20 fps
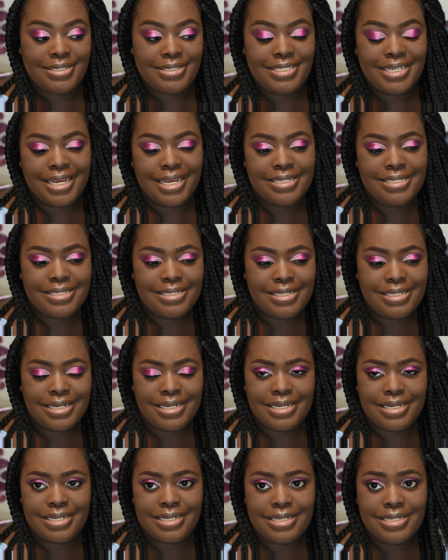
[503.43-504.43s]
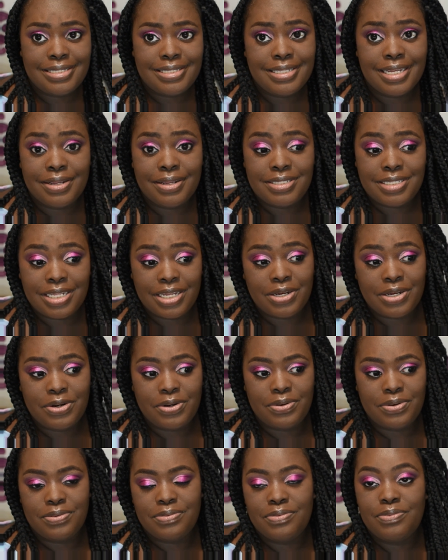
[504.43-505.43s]
just the
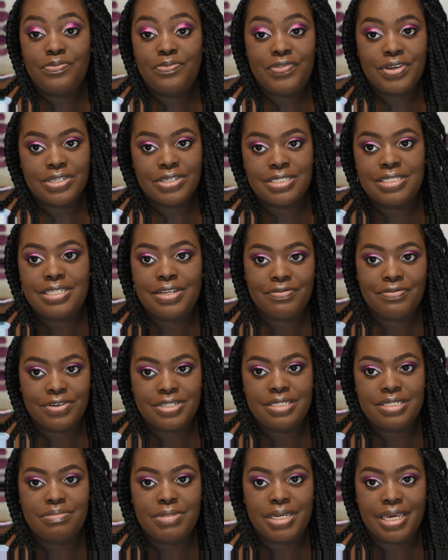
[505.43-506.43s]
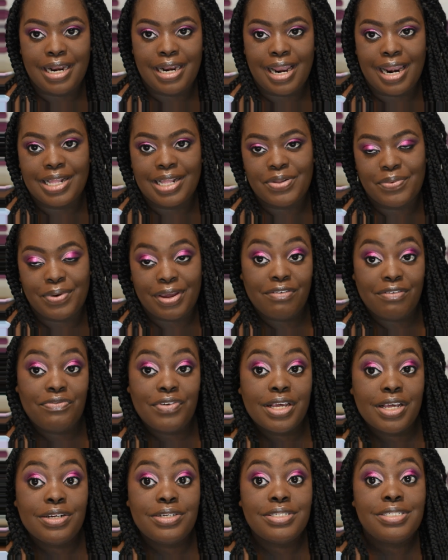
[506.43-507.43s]
single feels different to me, and I like the way it
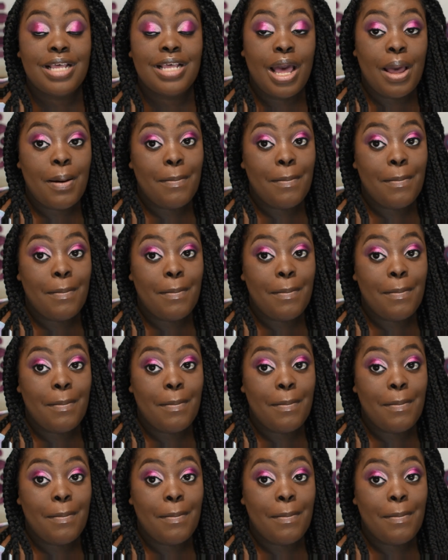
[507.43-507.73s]
feels.